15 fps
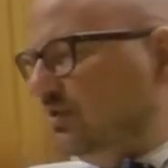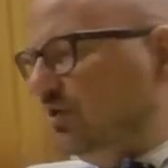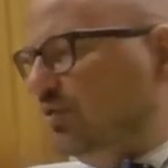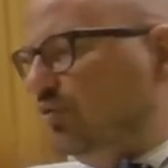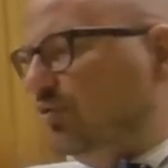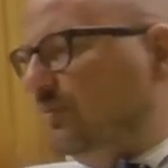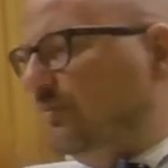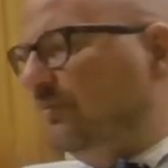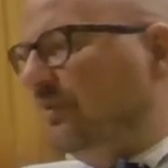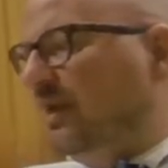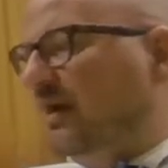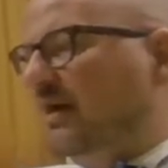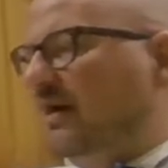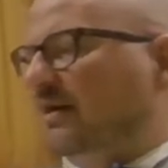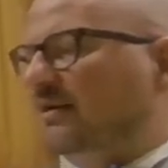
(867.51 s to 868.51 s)
So
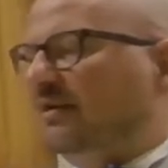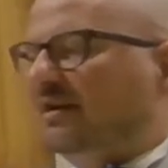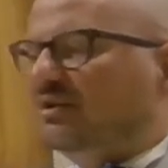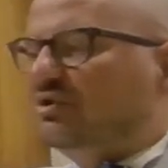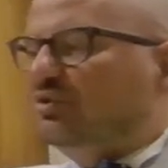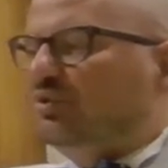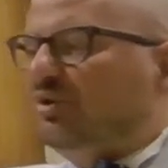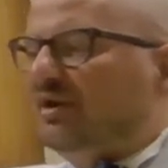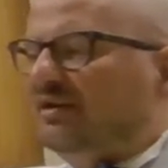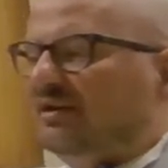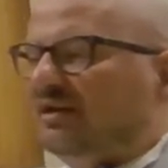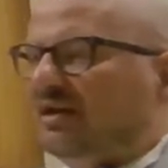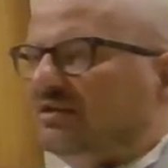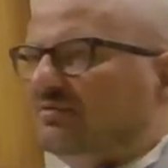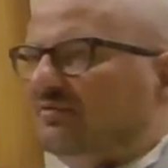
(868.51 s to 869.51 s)
ES2 and
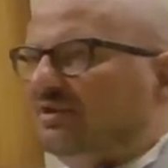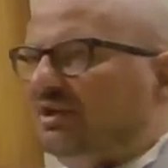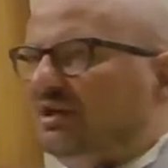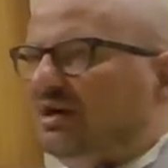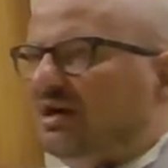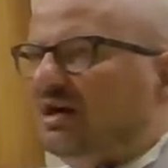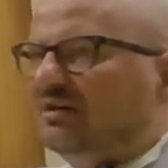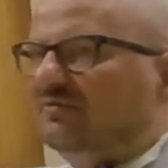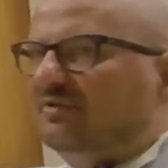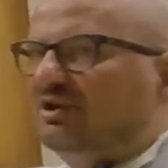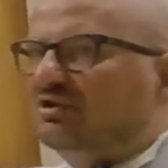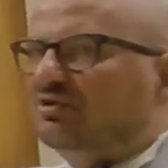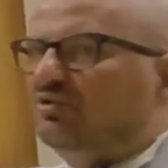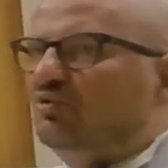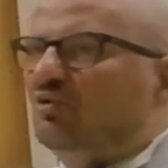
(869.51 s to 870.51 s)
ES3 are
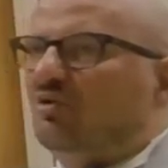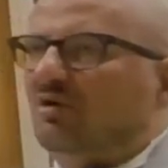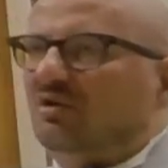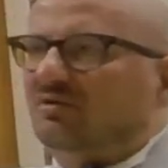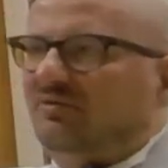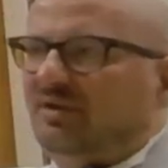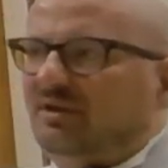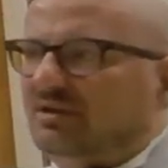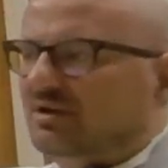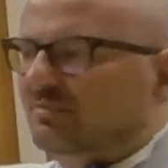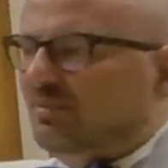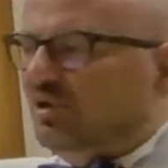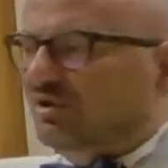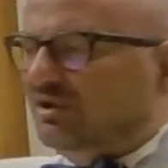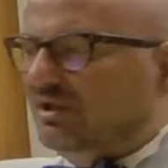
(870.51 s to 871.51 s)
these two cold winter
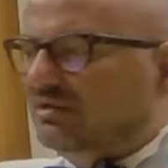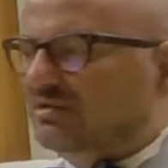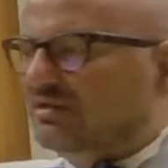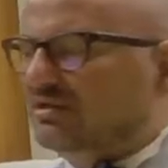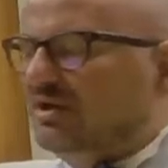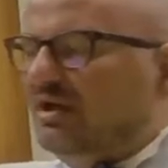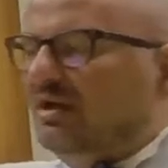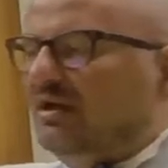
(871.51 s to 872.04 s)
models.